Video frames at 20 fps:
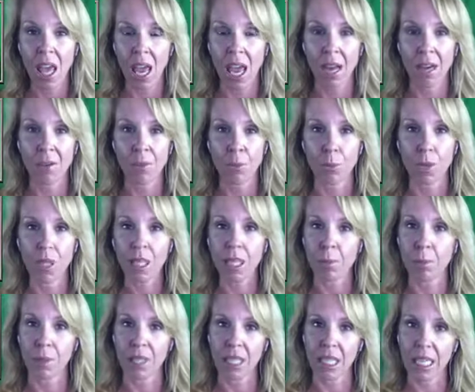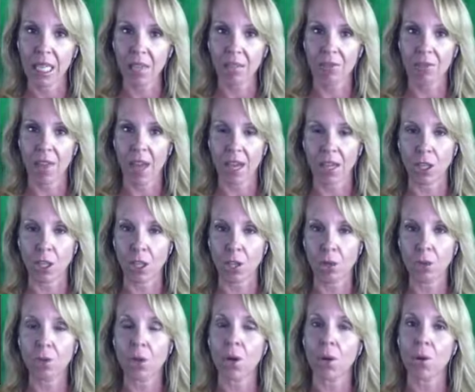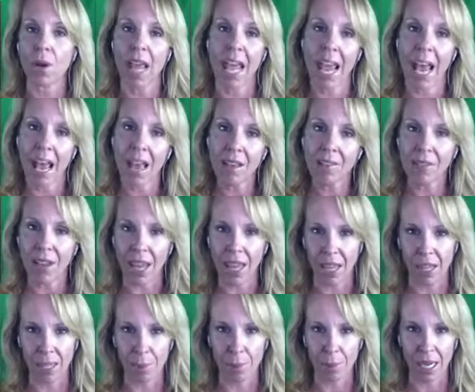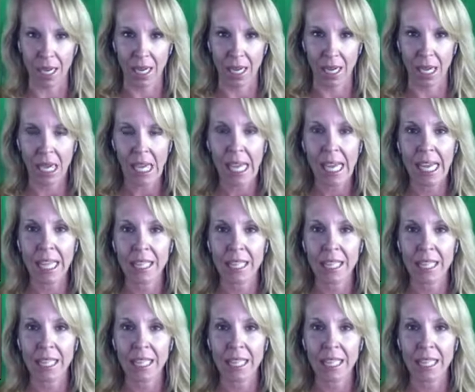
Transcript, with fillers: and really believe that you don't have anybody.